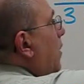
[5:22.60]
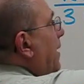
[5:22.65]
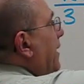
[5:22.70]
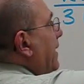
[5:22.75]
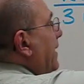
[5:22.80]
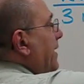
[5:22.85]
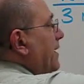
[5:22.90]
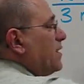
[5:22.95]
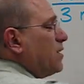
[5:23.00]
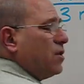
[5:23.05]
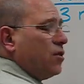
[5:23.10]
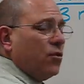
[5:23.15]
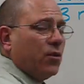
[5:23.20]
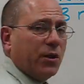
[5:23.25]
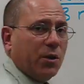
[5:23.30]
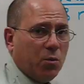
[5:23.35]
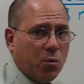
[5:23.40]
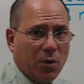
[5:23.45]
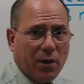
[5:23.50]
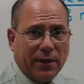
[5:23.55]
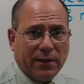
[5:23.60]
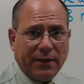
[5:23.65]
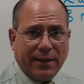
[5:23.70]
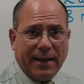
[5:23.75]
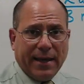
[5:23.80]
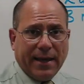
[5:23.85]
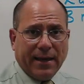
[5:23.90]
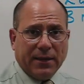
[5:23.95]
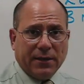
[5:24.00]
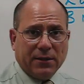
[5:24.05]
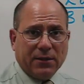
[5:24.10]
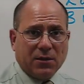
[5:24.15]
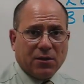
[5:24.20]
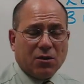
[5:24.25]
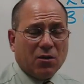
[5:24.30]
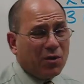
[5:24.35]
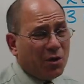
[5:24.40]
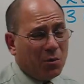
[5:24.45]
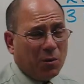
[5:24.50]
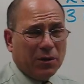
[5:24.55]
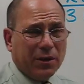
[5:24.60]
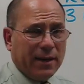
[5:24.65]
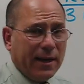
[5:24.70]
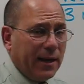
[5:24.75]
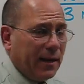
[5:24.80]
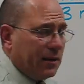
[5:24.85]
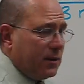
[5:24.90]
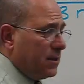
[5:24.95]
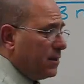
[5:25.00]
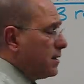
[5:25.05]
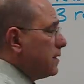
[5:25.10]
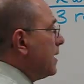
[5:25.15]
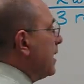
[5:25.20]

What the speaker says: 20 is 31 gallons. 31 gallons is